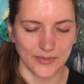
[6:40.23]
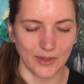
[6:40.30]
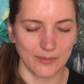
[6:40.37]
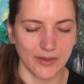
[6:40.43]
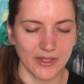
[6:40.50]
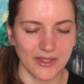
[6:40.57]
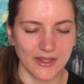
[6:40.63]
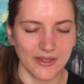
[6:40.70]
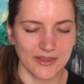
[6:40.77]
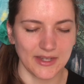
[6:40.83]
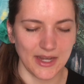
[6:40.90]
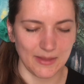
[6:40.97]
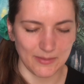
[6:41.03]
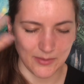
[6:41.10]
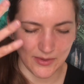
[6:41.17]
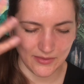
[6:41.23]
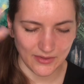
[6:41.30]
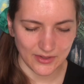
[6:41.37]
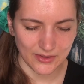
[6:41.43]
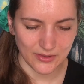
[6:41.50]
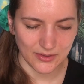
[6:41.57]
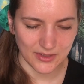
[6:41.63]
I'm blanking on the name,
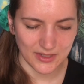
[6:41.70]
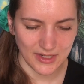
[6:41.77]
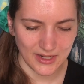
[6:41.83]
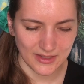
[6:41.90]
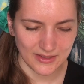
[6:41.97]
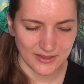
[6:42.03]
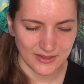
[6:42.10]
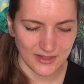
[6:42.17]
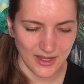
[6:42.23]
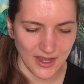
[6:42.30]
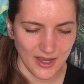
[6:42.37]
prefrontal cortex?